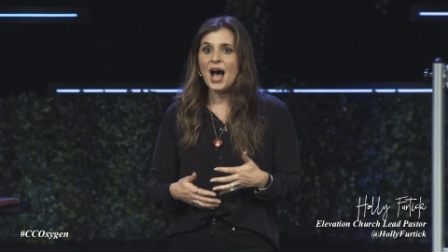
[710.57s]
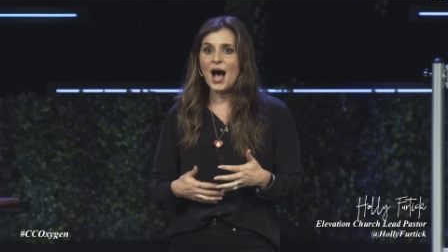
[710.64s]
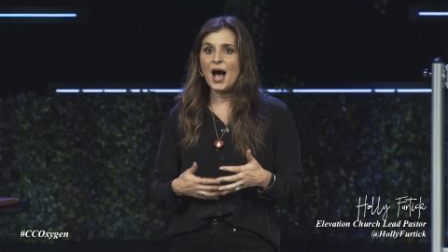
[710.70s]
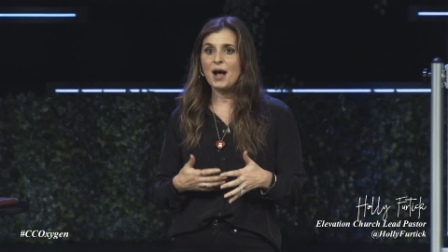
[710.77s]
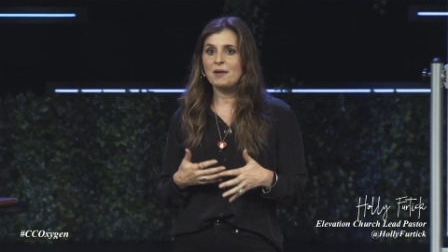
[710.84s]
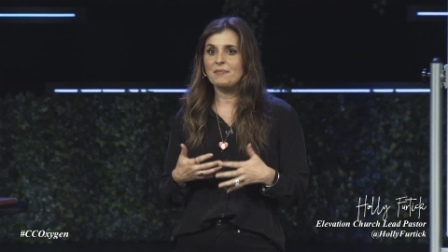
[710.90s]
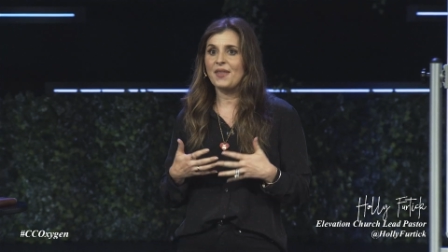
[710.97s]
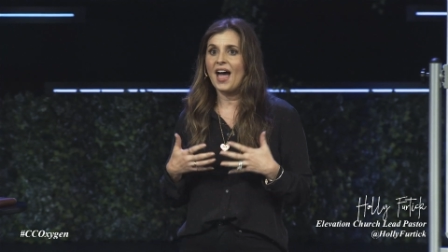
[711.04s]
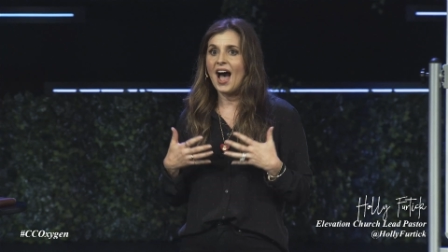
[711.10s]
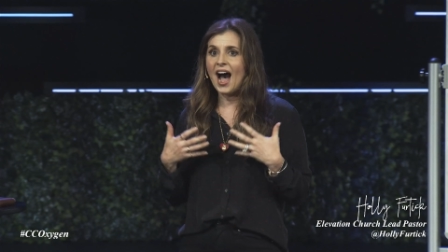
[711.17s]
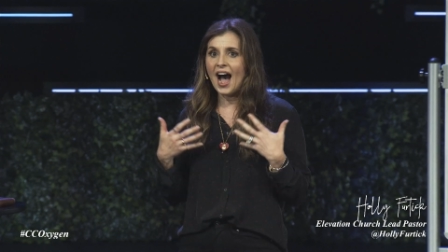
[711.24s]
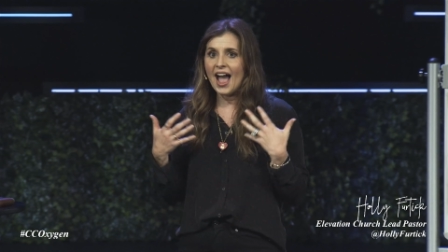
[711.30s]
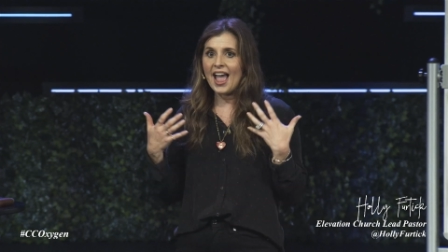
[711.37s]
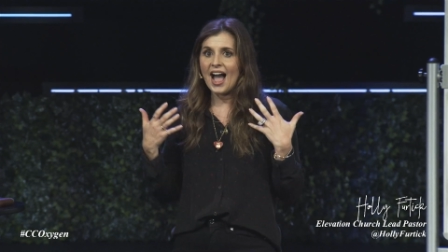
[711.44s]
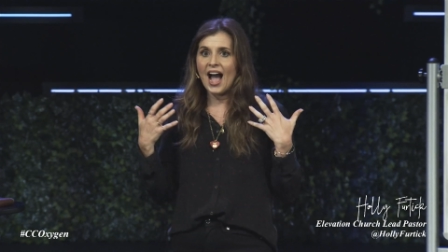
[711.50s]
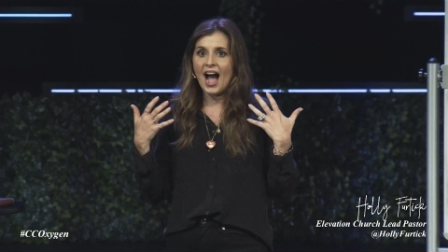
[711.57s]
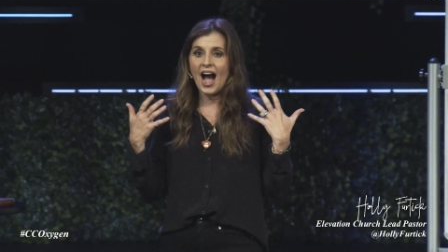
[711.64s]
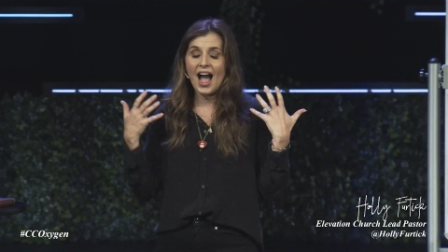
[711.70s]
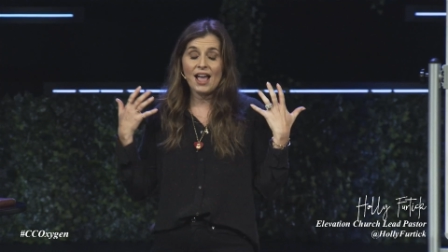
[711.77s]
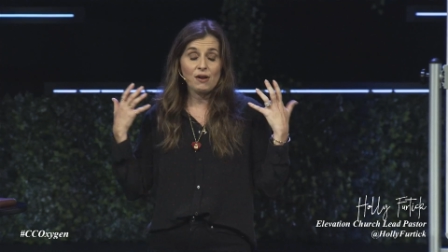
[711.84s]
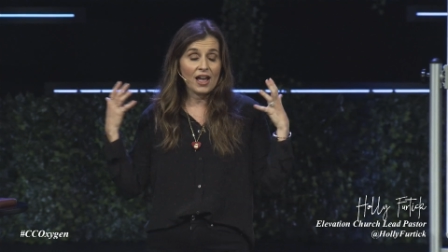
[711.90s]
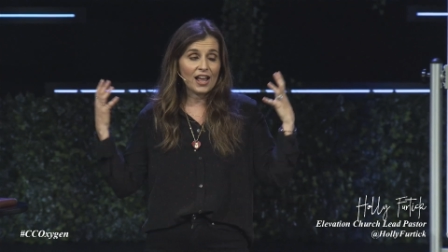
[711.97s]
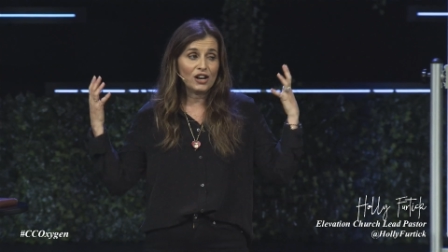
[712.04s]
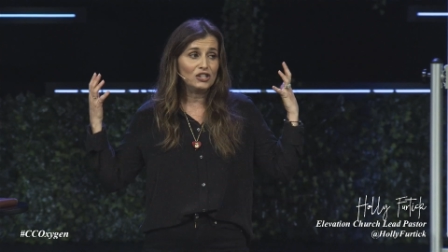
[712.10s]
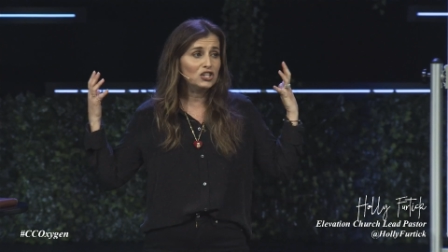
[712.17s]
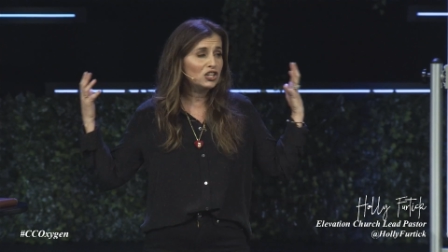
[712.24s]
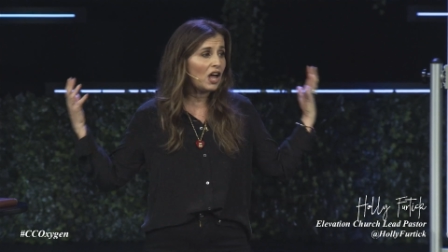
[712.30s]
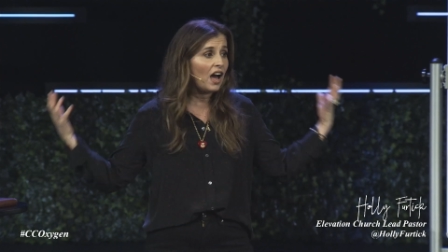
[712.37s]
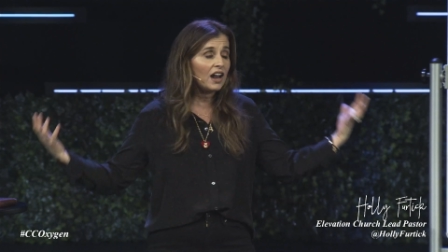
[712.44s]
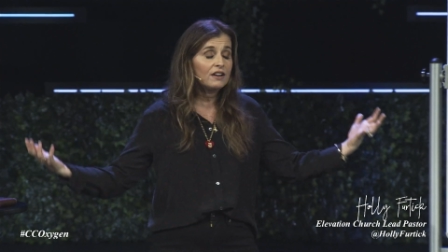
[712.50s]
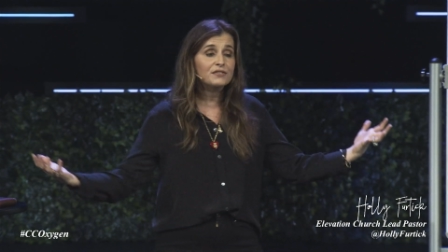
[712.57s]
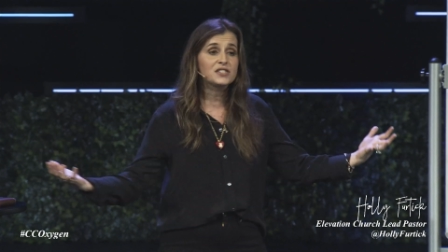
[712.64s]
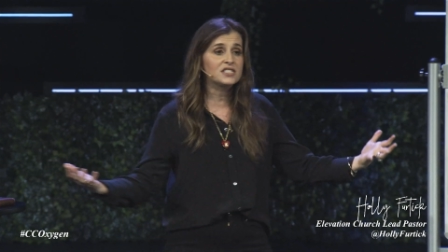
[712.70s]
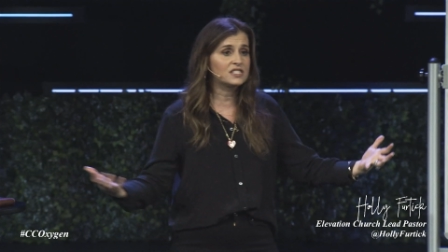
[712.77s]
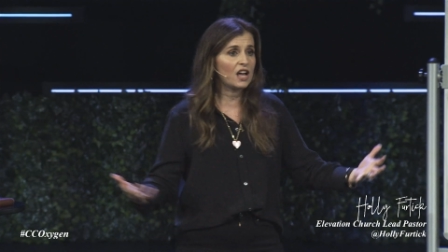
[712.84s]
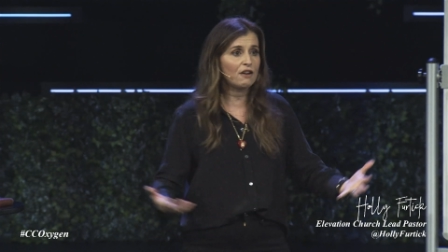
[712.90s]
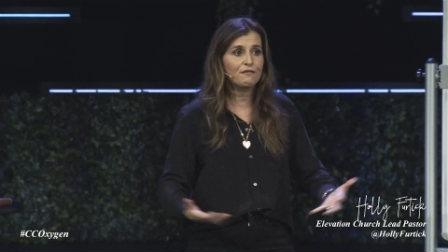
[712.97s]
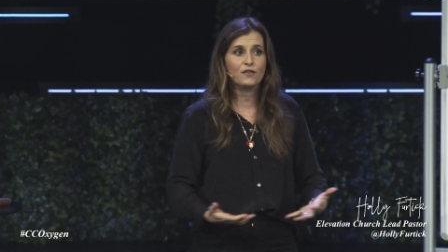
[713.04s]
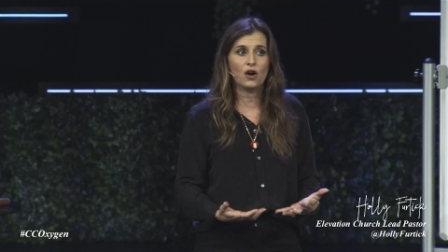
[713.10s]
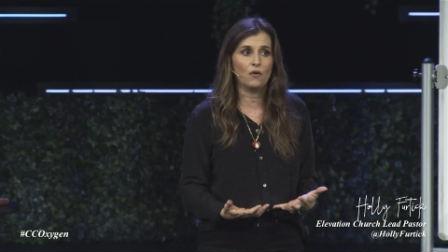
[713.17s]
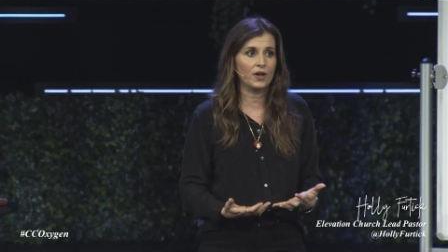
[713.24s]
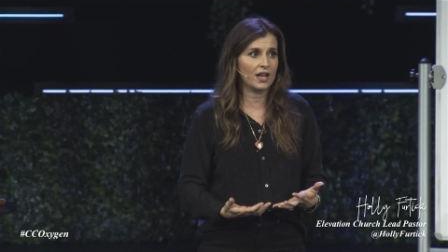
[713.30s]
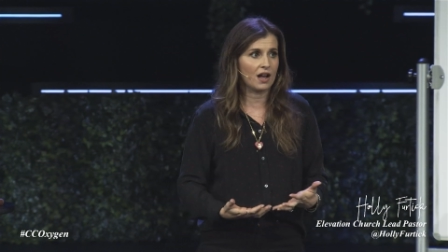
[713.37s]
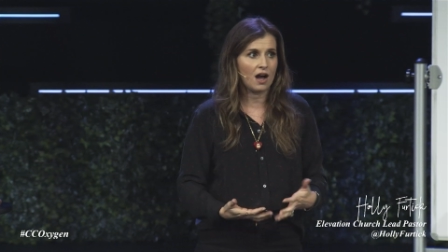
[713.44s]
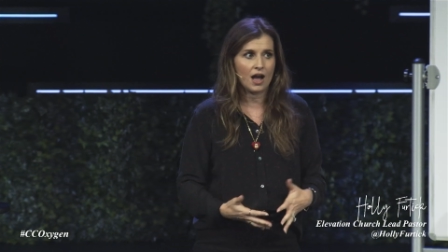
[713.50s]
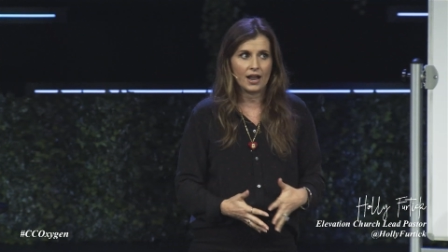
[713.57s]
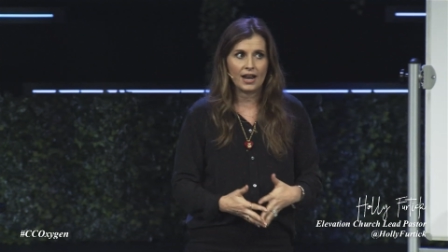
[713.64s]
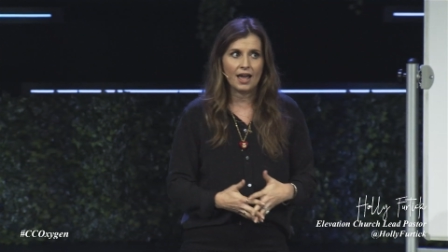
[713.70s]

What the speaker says: I had a lot of stuff going on.